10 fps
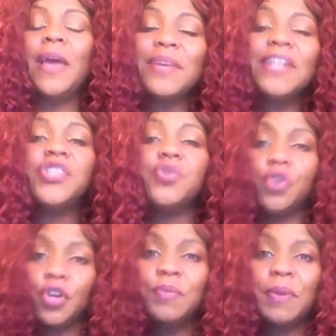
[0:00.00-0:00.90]
because you
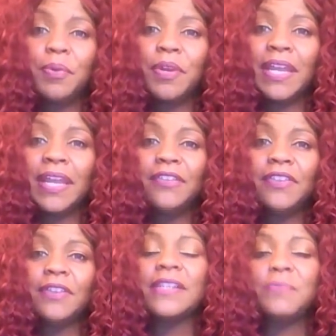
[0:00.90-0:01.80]
could be putting it out
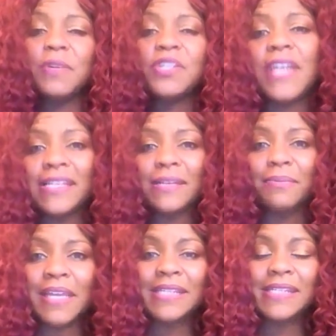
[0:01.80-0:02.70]
there, especially as a
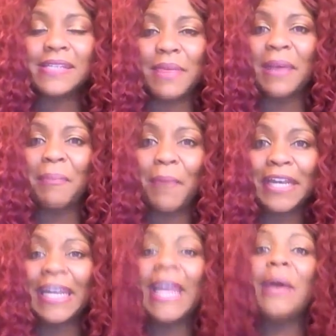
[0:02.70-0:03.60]
means to make
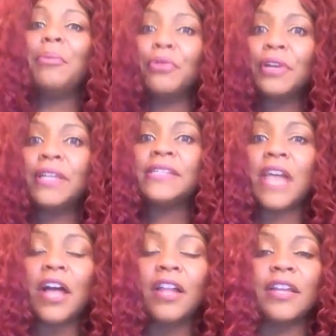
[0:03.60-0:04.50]
money. Pretty
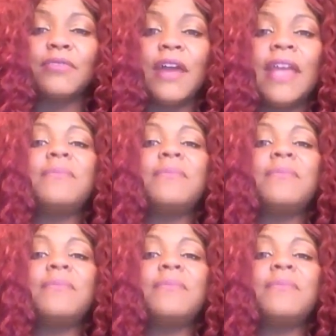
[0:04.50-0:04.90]
solid, right?